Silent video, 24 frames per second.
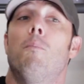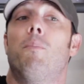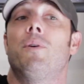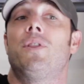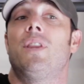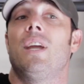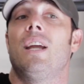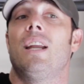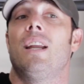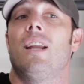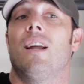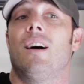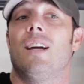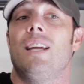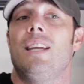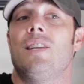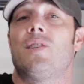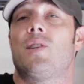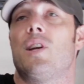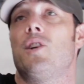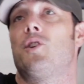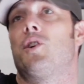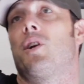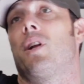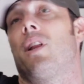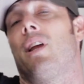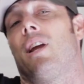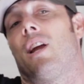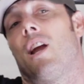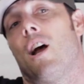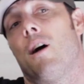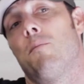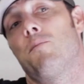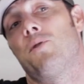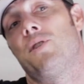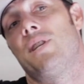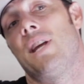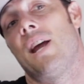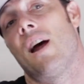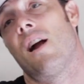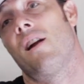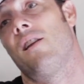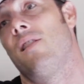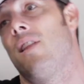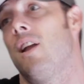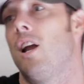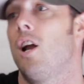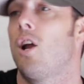But then eccentrically it comes
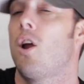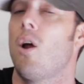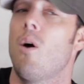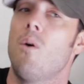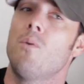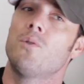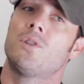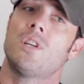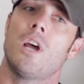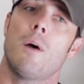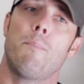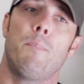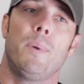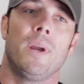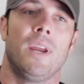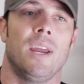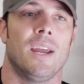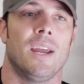down and then it goes up